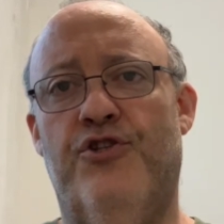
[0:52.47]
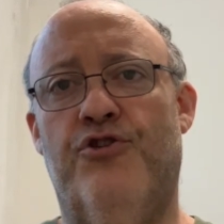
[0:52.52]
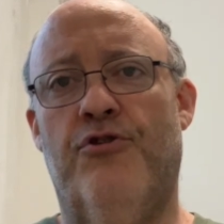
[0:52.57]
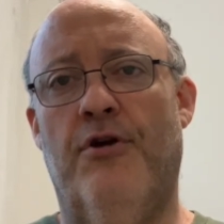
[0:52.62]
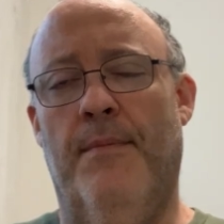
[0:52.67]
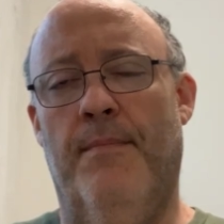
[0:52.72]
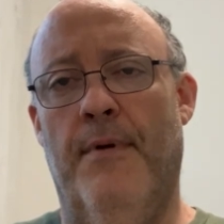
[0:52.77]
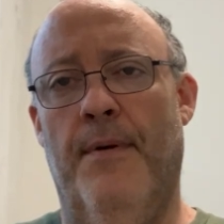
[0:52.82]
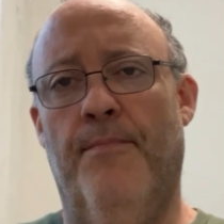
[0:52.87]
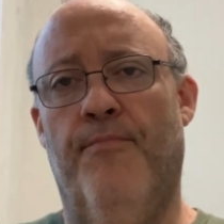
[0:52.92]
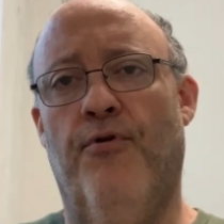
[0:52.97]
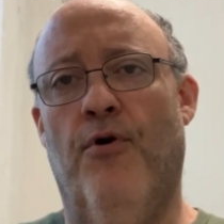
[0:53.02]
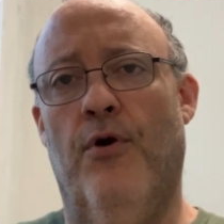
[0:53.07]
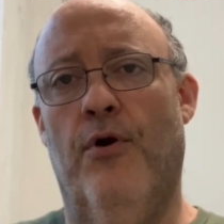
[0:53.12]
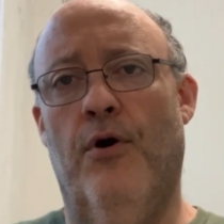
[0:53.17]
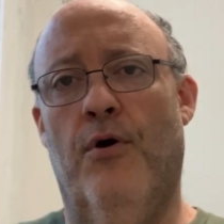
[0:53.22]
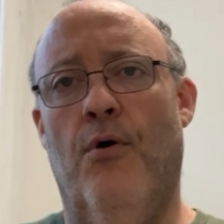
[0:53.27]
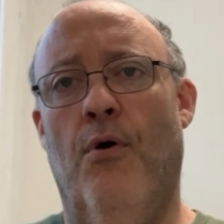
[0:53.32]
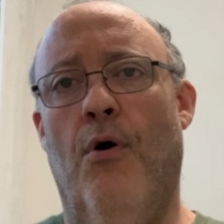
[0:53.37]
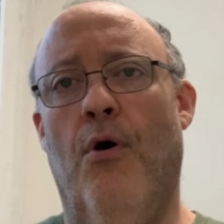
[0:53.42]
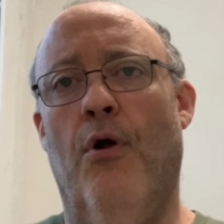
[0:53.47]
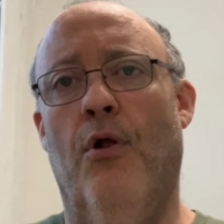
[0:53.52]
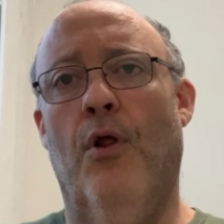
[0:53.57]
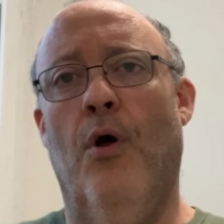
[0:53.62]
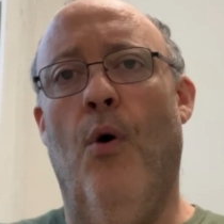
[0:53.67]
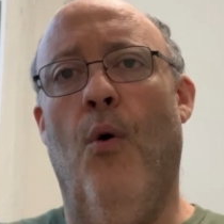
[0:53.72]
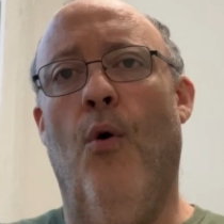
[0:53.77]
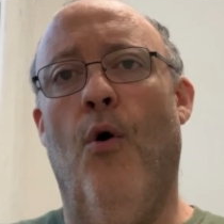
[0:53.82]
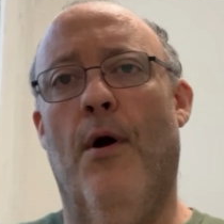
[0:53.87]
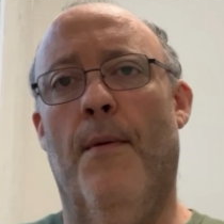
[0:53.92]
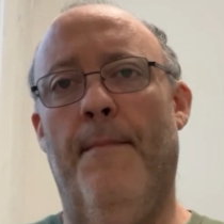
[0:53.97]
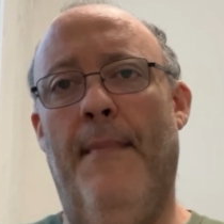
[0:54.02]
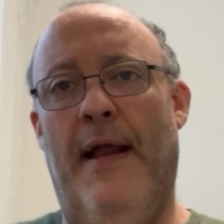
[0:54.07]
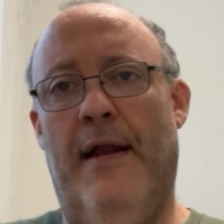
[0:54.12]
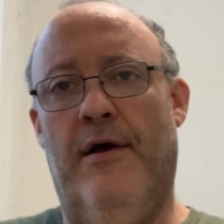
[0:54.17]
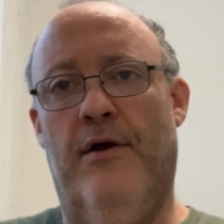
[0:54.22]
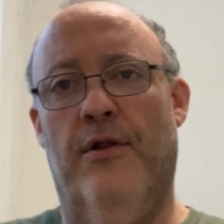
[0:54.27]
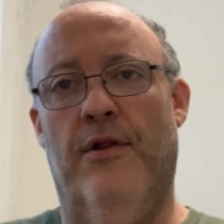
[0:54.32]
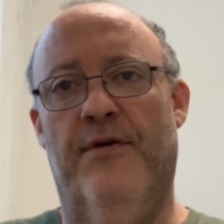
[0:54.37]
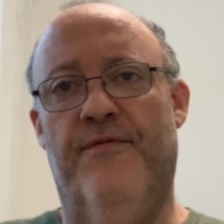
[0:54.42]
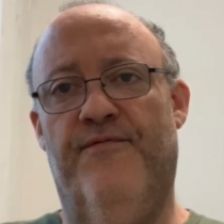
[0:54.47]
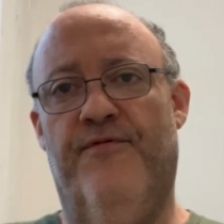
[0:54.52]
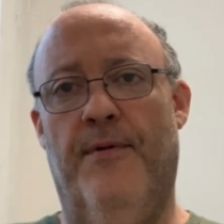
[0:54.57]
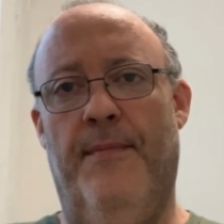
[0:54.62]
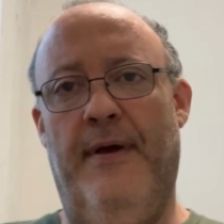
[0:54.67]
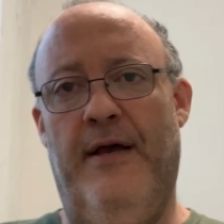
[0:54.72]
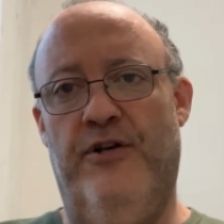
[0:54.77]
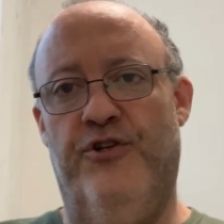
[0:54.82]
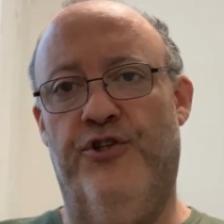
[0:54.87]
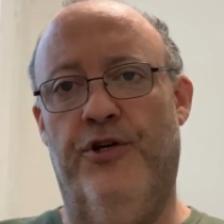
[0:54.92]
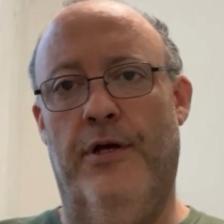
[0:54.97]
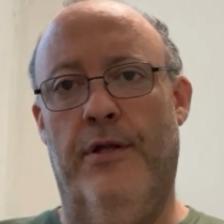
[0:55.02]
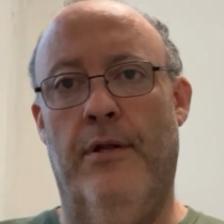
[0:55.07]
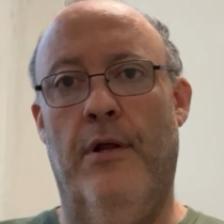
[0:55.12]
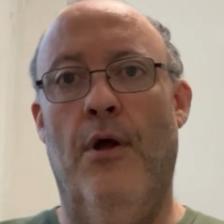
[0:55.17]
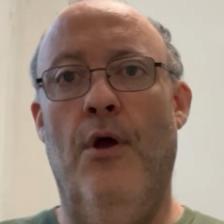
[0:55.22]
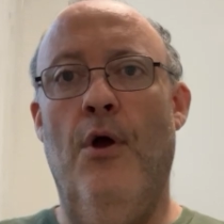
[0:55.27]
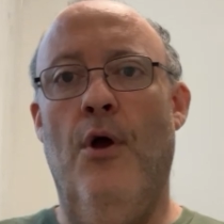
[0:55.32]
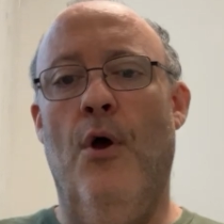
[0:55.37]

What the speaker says: treatment protocol, or medical information.